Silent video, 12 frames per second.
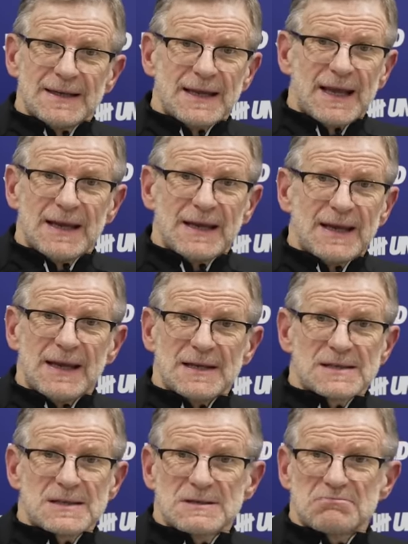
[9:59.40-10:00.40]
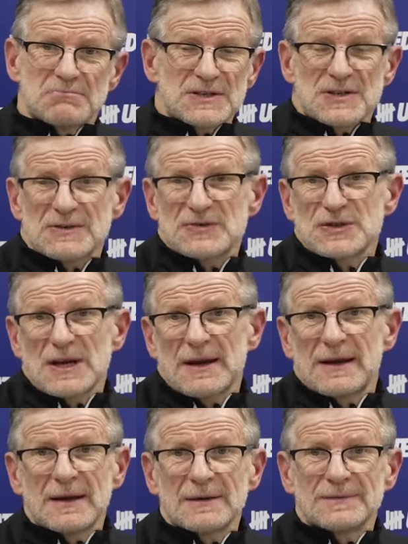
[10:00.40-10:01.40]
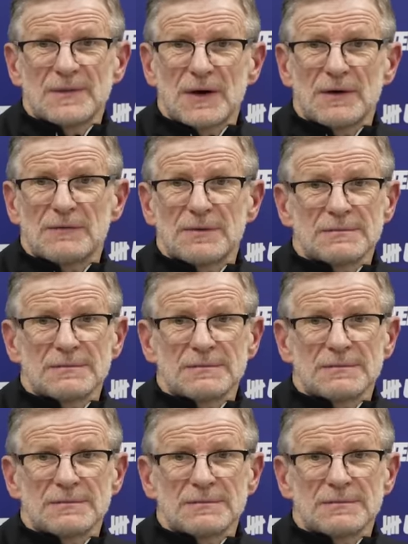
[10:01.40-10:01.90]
Yeah, it's, as I've said, I'm